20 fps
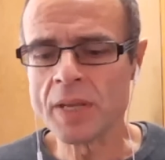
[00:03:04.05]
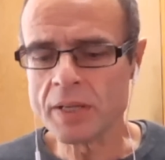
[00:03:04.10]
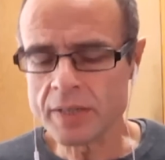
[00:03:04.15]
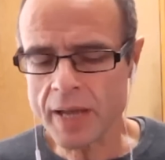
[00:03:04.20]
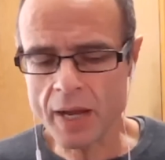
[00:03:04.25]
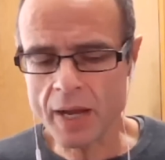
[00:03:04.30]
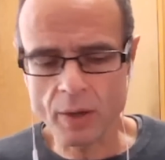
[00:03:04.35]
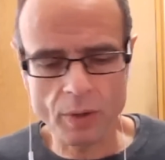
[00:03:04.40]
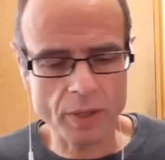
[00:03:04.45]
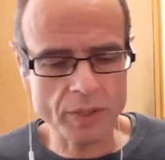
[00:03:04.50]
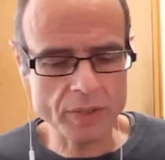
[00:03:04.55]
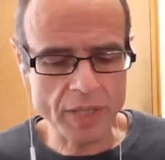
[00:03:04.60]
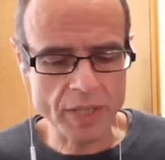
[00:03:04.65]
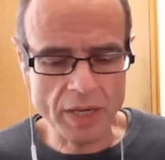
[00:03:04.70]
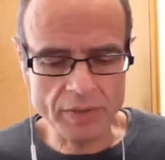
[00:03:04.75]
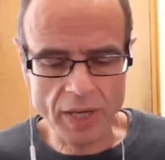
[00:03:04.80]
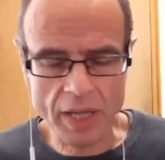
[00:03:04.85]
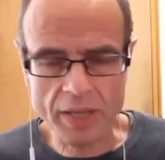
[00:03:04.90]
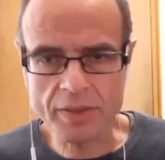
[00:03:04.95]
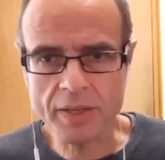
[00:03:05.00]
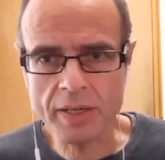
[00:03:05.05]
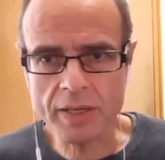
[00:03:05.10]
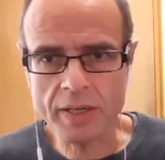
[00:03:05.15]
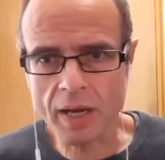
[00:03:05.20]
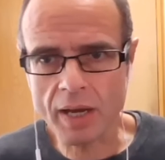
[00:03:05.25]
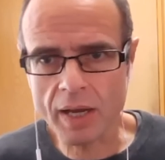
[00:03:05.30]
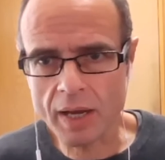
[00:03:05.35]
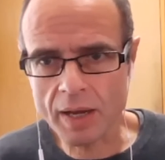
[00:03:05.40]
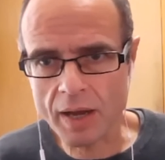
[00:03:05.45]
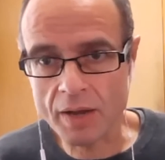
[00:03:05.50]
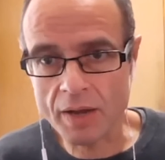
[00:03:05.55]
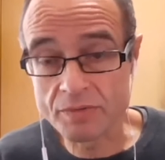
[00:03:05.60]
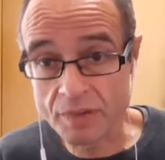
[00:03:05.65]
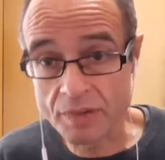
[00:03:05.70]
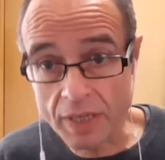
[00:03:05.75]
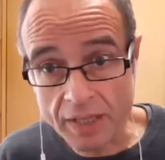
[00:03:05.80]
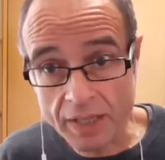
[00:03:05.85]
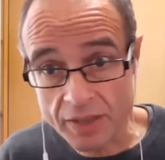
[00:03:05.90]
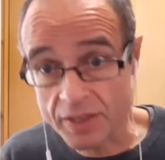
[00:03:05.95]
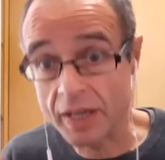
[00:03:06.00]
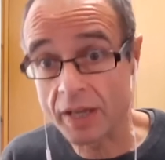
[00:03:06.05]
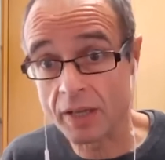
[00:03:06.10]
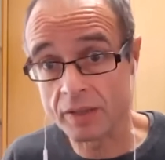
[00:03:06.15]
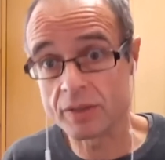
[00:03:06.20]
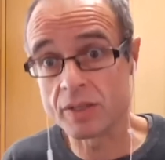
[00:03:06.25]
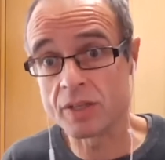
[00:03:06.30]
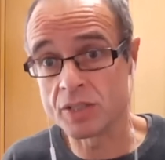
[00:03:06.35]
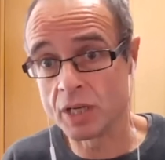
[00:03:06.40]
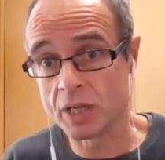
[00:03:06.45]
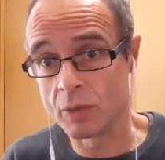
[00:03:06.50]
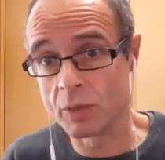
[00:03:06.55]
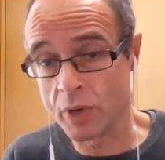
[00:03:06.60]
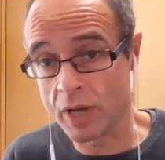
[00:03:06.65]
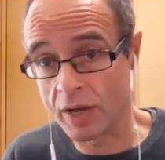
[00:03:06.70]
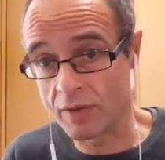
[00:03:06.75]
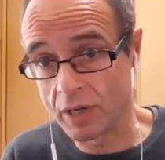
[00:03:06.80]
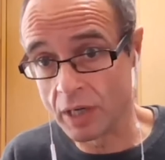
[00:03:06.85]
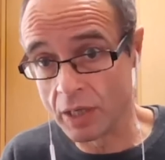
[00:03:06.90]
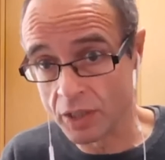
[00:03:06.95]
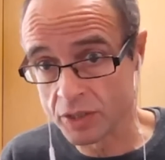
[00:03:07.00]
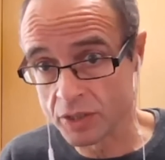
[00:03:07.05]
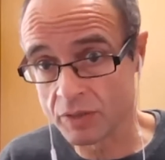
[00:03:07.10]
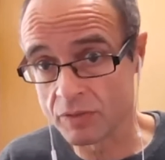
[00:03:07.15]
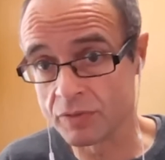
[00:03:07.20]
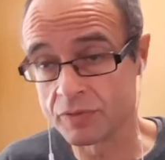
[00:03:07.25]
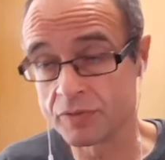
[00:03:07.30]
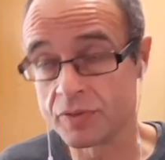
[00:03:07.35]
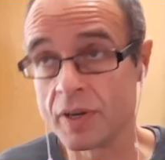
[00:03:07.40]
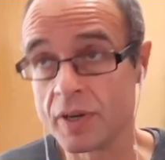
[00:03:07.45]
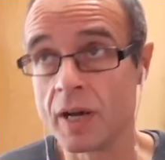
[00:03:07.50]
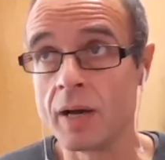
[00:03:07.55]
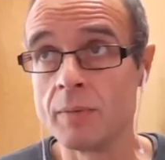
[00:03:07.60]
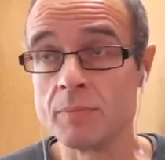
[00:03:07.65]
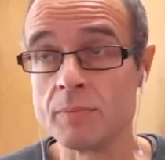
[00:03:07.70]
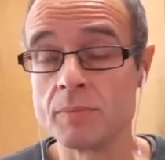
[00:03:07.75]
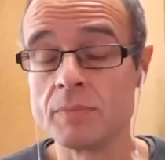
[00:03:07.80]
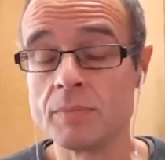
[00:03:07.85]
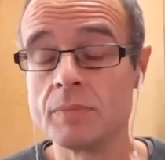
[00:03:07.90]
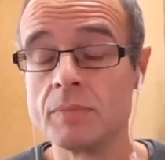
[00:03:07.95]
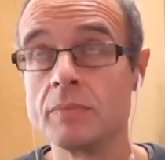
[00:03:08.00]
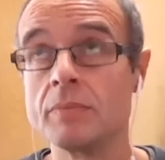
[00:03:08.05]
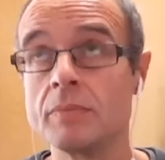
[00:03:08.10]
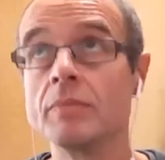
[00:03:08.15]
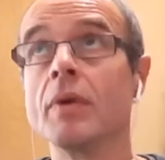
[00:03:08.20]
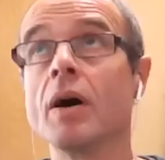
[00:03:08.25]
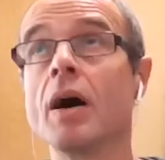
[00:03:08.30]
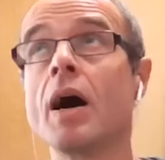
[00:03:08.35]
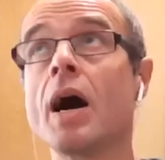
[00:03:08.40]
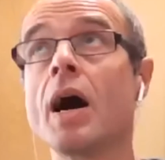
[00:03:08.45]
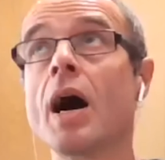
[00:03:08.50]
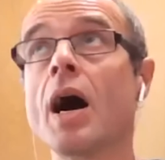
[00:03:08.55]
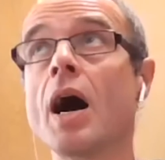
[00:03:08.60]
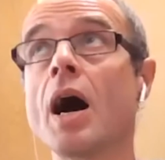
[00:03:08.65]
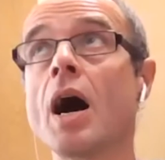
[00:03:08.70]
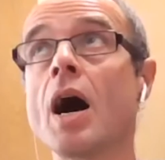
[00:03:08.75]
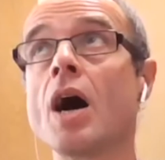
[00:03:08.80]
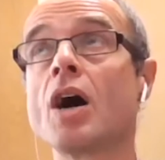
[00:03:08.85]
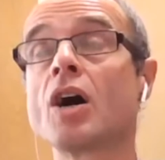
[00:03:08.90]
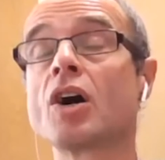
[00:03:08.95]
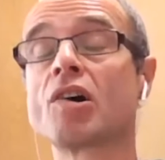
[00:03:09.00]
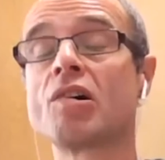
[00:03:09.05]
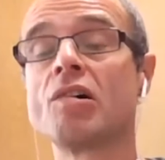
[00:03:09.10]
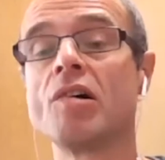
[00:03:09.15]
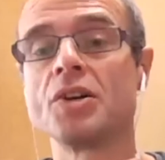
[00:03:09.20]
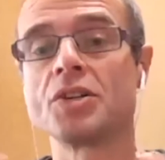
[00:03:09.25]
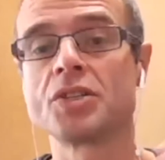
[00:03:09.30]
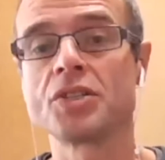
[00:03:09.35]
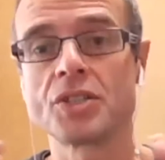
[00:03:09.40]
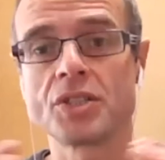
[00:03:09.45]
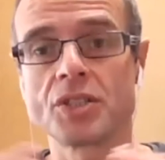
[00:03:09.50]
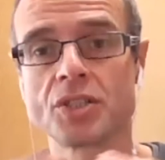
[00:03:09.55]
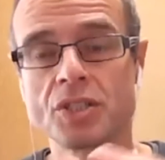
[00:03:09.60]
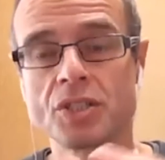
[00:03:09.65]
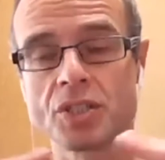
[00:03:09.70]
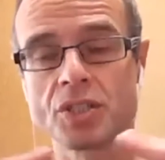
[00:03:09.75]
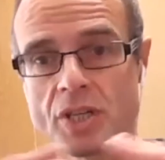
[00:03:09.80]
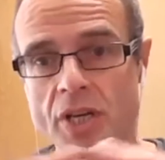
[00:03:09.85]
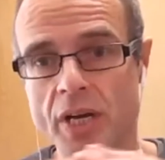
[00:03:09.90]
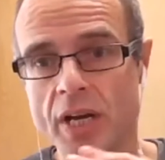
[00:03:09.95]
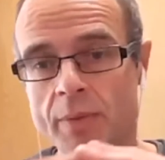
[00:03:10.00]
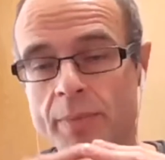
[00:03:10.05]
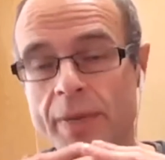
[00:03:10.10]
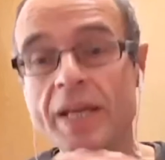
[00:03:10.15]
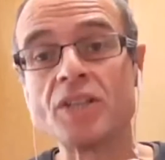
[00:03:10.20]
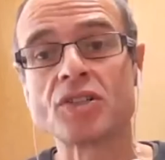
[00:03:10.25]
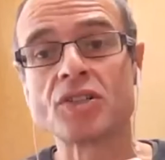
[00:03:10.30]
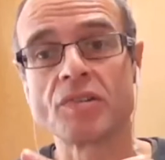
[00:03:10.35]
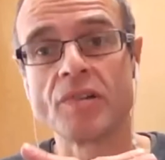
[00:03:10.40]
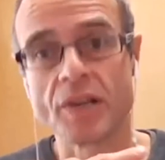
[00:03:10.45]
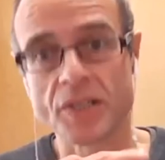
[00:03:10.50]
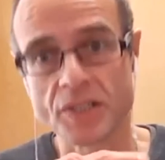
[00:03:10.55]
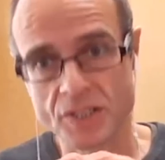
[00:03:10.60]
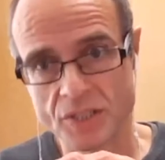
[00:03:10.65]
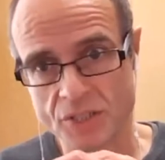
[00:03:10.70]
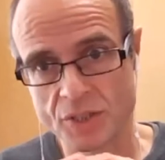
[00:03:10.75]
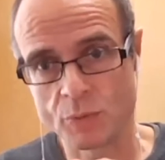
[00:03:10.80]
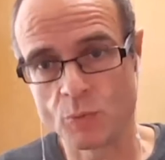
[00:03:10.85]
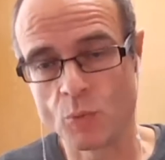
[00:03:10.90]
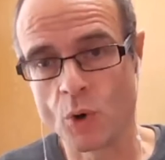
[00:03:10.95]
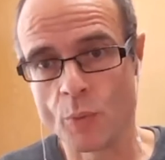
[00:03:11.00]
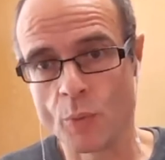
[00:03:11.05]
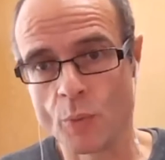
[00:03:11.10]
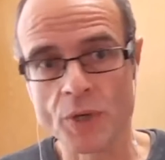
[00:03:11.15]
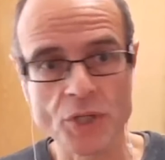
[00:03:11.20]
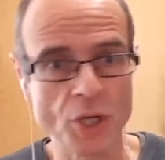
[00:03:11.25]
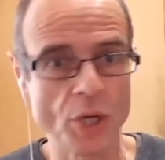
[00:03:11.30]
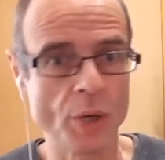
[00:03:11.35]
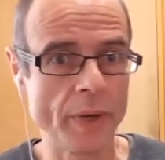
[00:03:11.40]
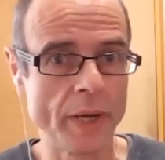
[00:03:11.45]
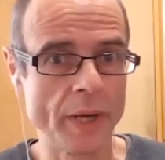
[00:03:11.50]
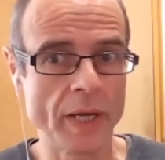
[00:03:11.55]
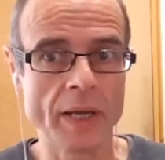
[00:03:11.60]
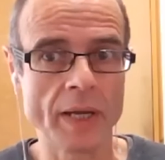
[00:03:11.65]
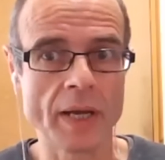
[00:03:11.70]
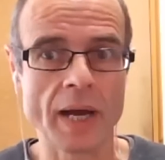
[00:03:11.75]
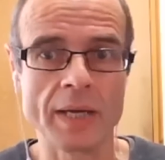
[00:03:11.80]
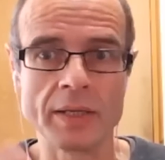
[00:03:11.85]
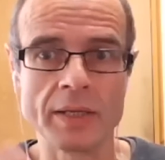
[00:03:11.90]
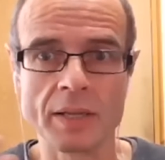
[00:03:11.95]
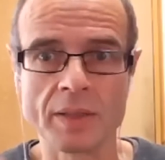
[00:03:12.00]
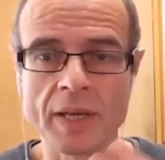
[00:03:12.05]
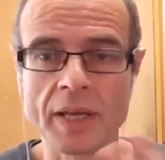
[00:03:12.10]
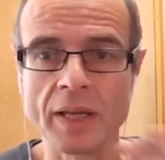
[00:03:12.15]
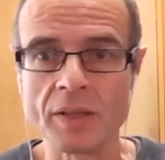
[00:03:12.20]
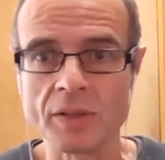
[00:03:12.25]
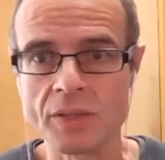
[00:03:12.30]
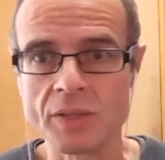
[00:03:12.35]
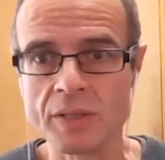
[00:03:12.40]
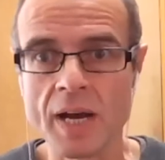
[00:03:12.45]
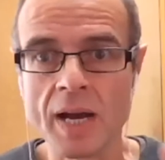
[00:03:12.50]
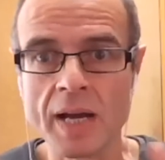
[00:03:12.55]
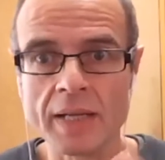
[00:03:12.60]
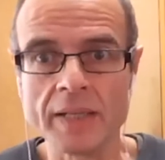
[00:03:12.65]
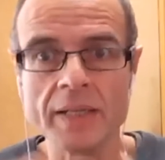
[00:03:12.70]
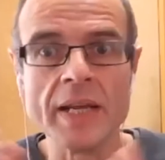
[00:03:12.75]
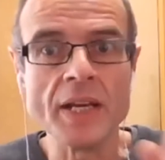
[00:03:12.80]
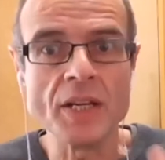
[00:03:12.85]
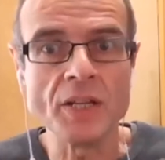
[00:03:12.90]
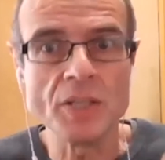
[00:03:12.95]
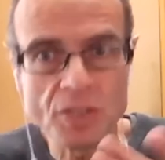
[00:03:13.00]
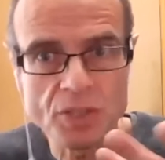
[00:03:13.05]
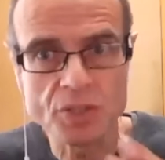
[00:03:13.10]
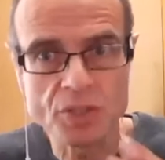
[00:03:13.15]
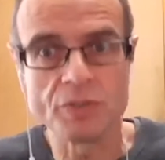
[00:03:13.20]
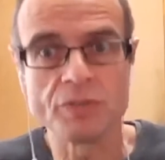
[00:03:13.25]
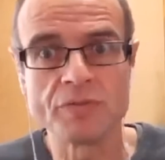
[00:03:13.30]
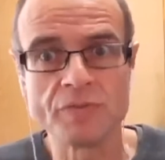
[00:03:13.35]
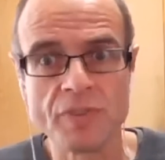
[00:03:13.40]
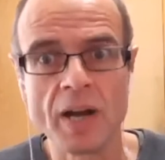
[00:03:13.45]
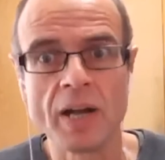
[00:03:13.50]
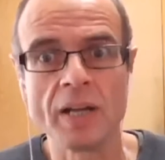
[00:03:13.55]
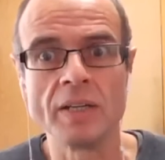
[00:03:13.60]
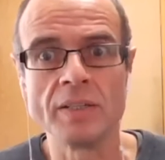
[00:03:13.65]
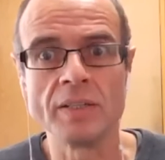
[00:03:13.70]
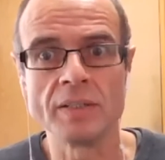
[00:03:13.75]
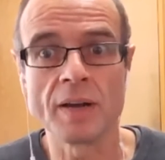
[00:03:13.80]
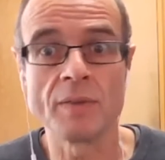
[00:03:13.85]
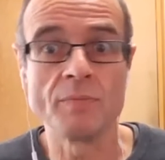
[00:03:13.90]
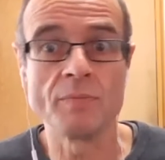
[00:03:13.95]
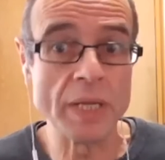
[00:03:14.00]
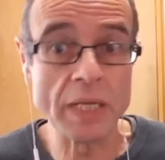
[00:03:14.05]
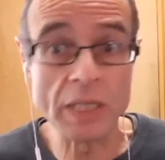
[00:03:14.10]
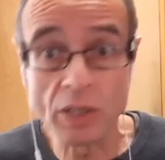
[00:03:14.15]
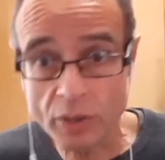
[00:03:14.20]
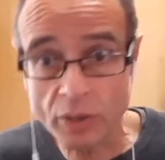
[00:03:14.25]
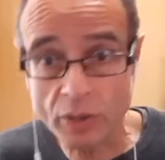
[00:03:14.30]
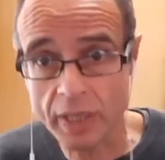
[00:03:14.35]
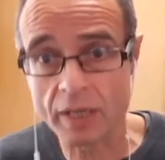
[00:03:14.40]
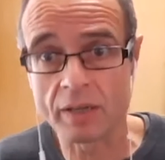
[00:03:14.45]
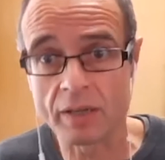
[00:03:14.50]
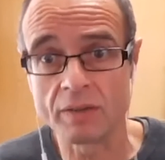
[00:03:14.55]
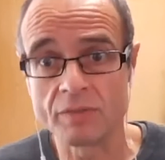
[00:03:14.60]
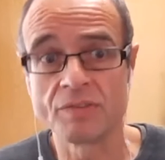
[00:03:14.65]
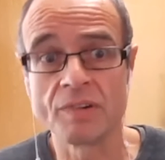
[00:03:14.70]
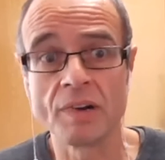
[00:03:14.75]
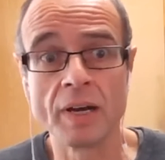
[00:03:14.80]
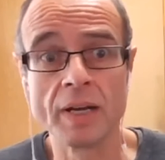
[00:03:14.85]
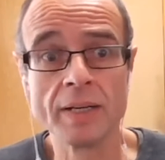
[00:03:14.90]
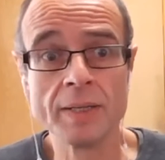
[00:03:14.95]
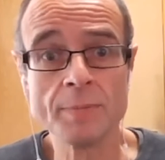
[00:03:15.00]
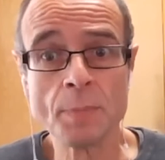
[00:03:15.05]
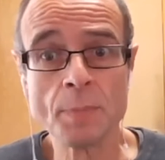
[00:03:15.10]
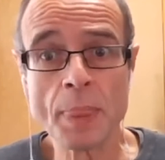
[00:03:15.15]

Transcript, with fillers: Now, David, I think I really think there's a, we have a lot of um, cross um, interests in what we're doing, and I think that I need to find. I've been looking for